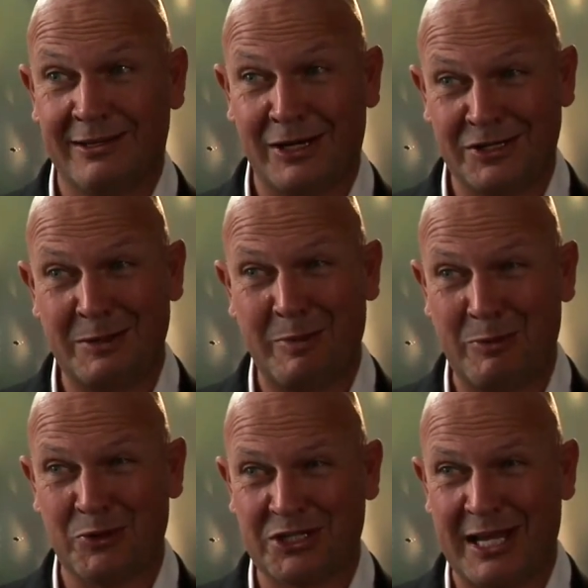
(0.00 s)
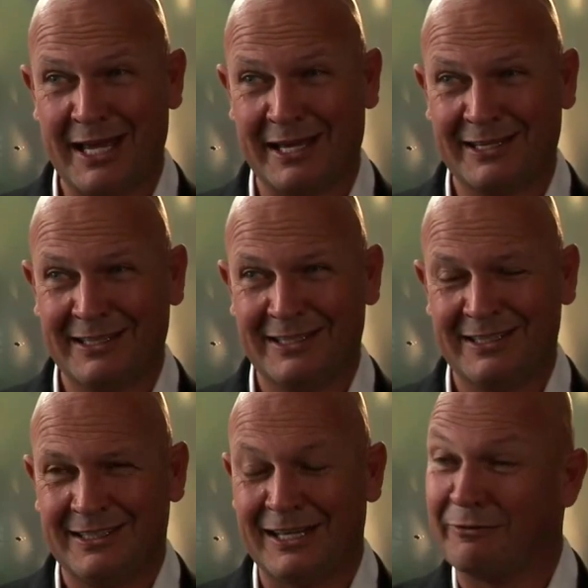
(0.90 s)
I see people staying
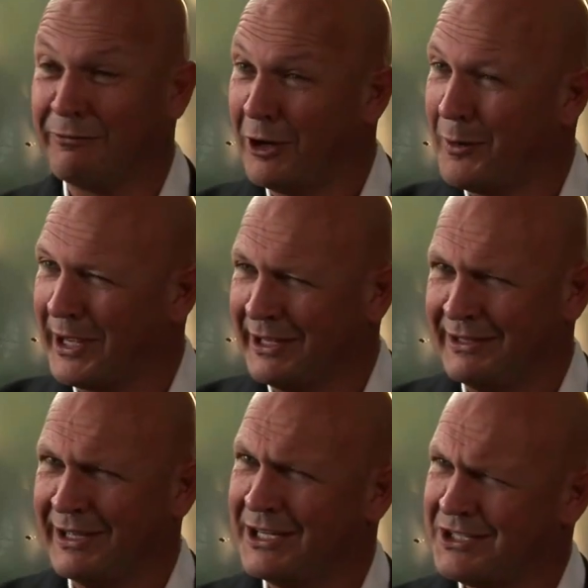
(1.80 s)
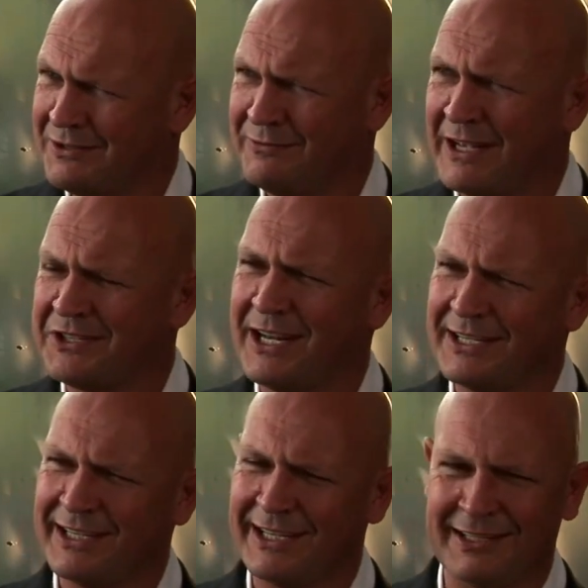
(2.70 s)
and following. And it's
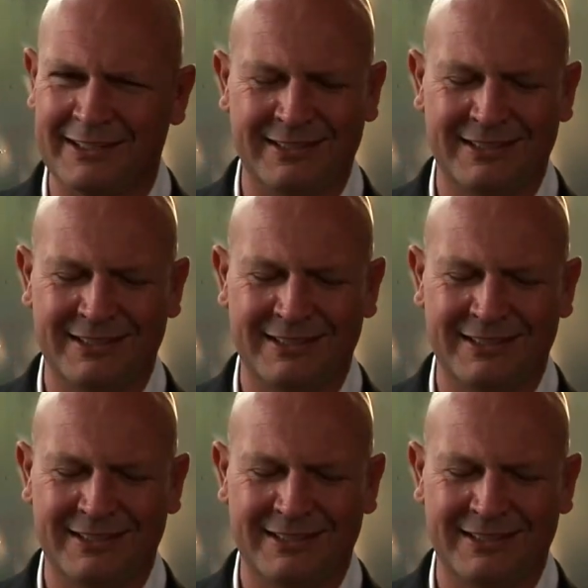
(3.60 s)
fascinating and